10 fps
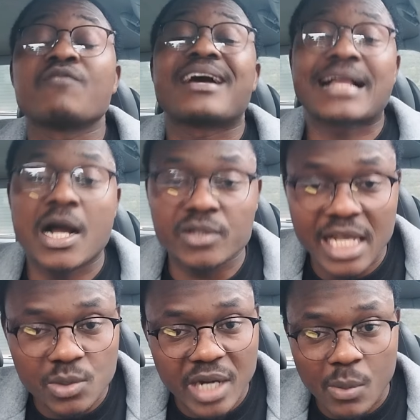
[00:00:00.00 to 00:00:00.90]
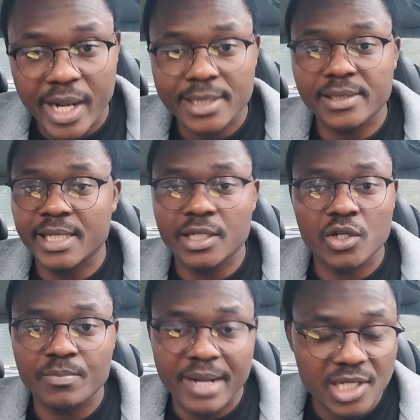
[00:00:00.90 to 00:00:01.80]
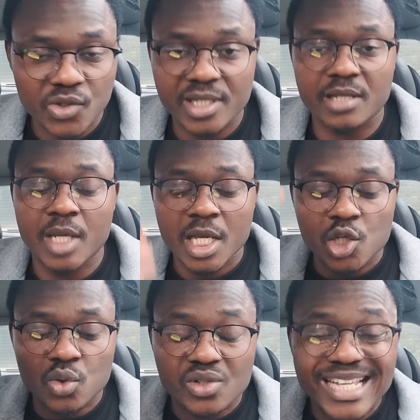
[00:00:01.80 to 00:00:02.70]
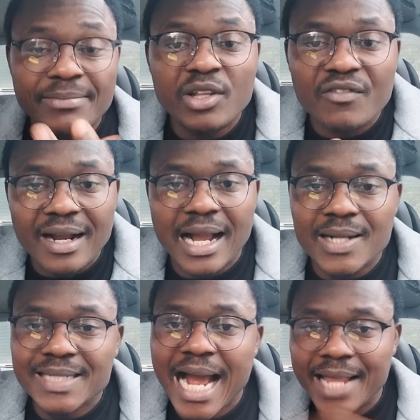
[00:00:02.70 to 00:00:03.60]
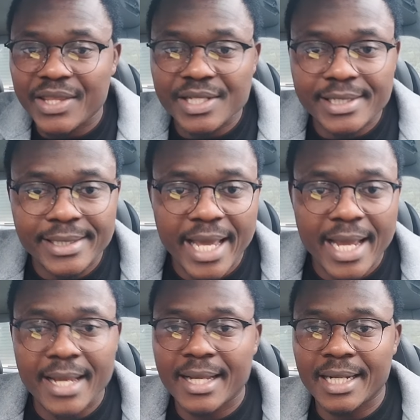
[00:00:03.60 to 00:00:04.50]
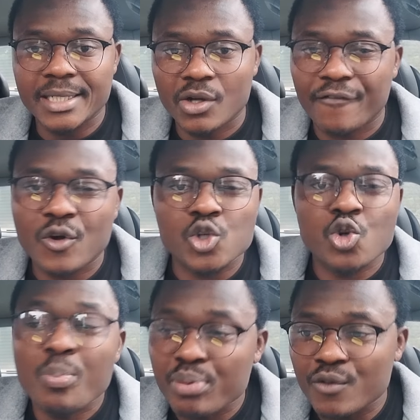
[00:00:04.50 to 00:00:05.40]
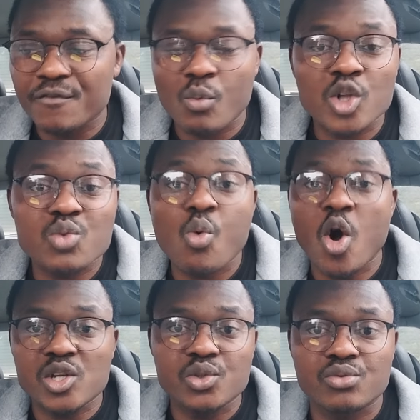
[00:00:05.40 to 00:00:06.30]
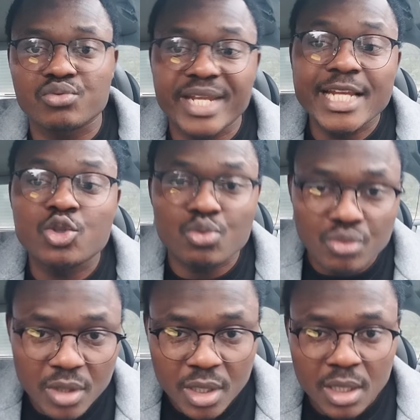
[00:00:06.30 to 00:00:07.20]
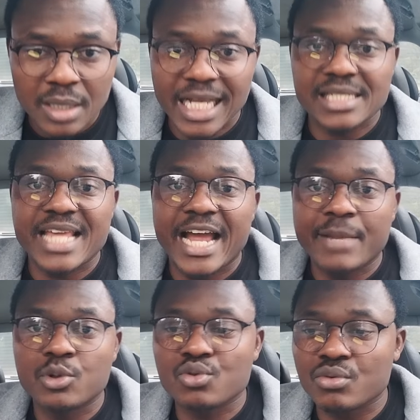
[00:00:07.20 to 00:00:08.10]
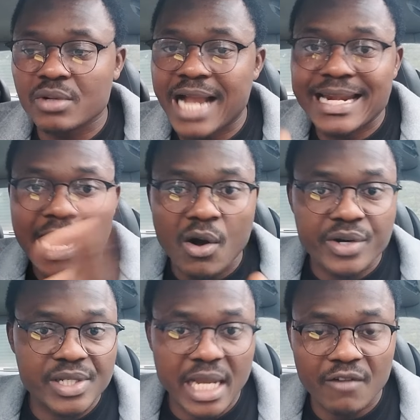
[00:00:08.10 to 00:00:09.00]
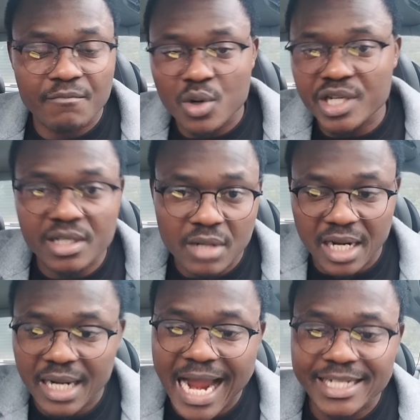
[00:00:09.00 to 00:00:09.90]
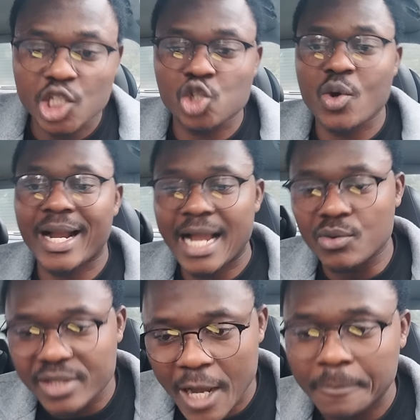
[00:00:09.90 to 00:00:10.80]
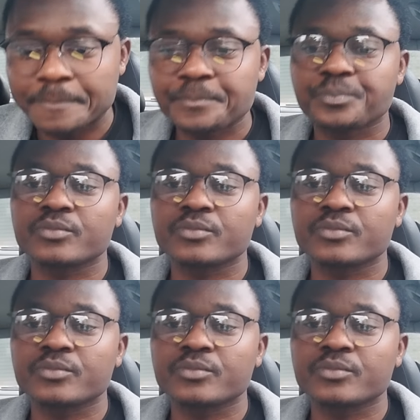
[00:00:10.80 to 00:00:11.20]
of account. That's what I wanted to say, not bank transcript. So statement of account, add it there, and of course, show proof. What works do they do that they are able to gather all this kind of money and add it to your account? Now,